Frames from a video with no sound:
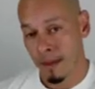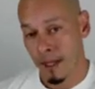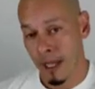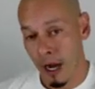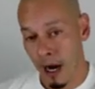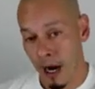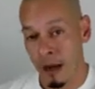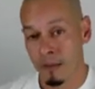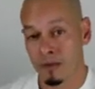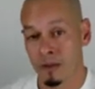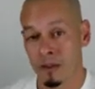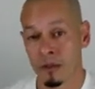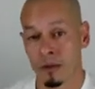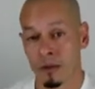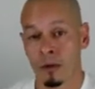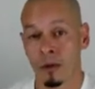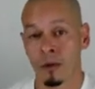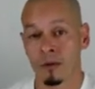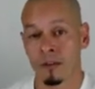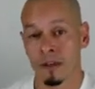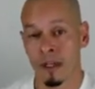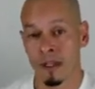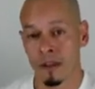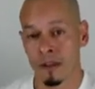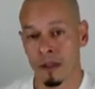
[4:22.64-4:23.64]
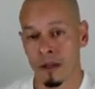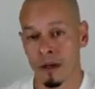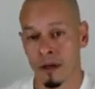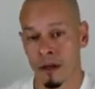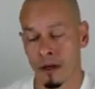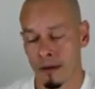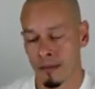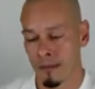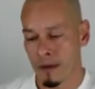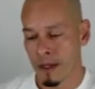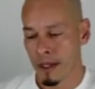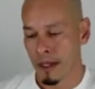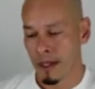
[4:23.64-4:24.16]
obstacles and
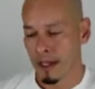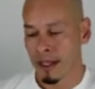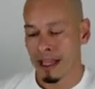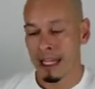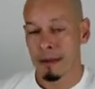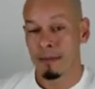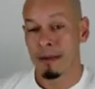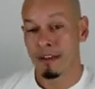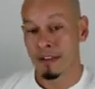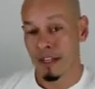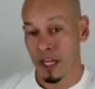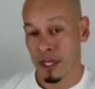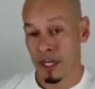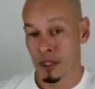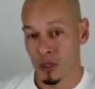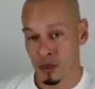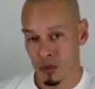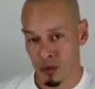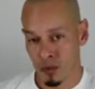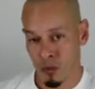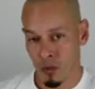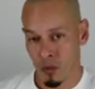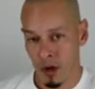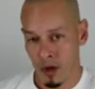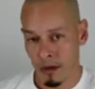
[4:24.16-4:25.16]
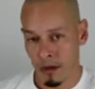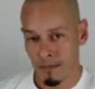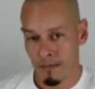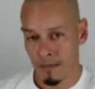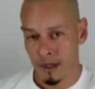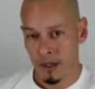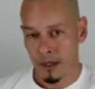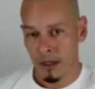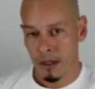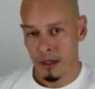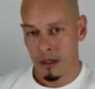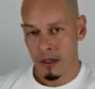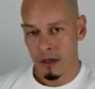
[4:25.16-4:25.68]
their limitations were,
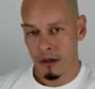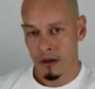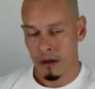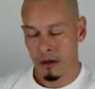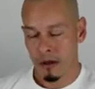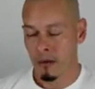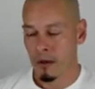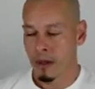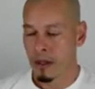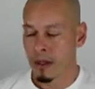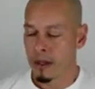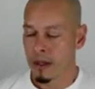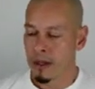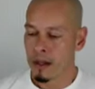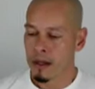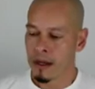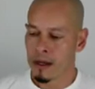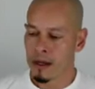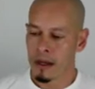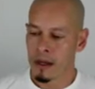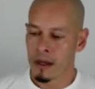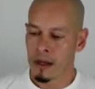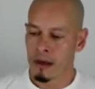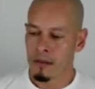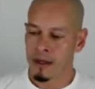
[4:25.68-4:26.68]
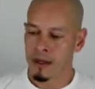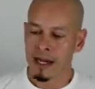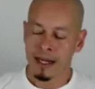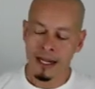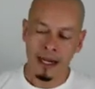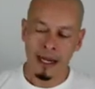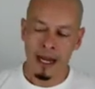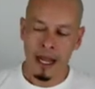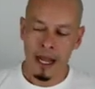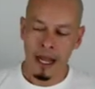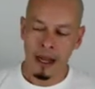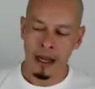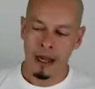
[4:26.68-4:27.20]
and
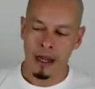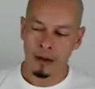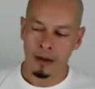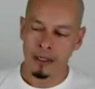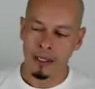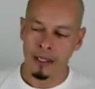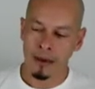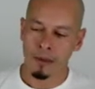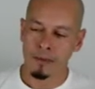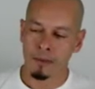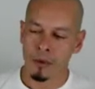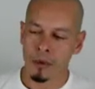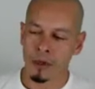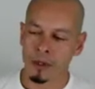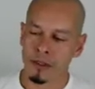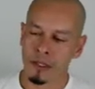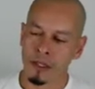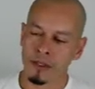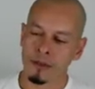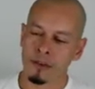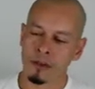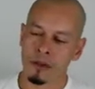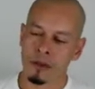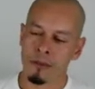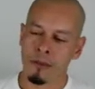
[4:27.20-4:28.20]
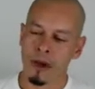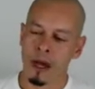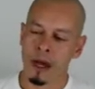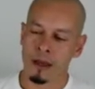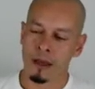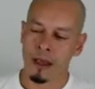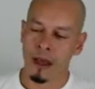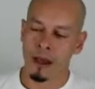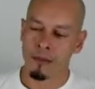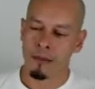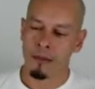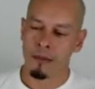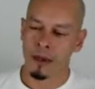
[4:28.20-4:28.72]
again, I'll get more detail about
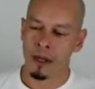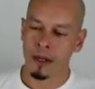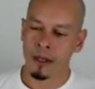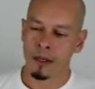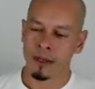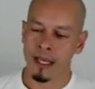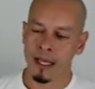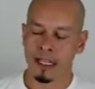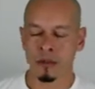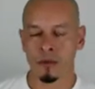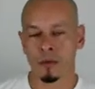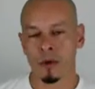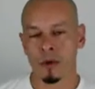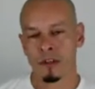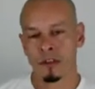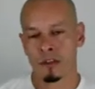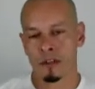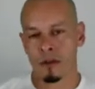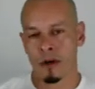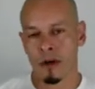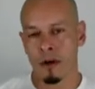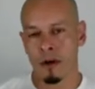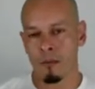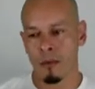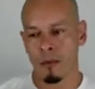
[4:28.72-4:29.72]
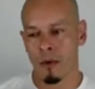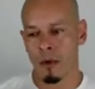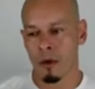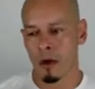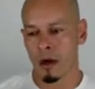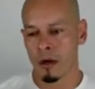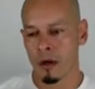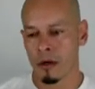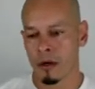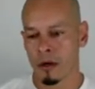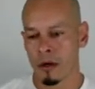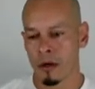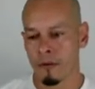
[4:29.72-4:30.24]
that, but that's when I started
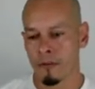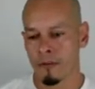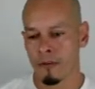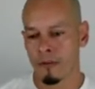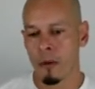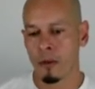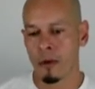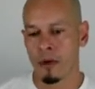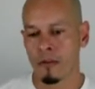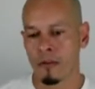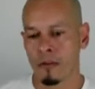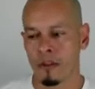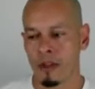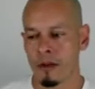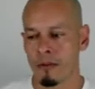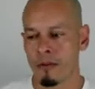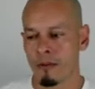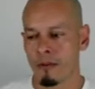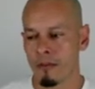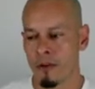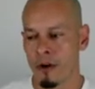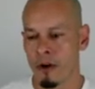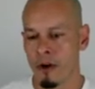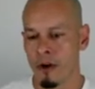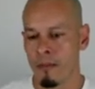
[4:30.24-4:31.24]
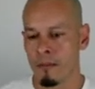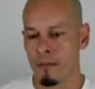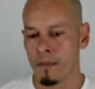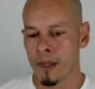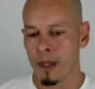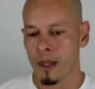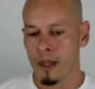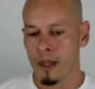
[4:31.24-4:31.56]
more focusing from,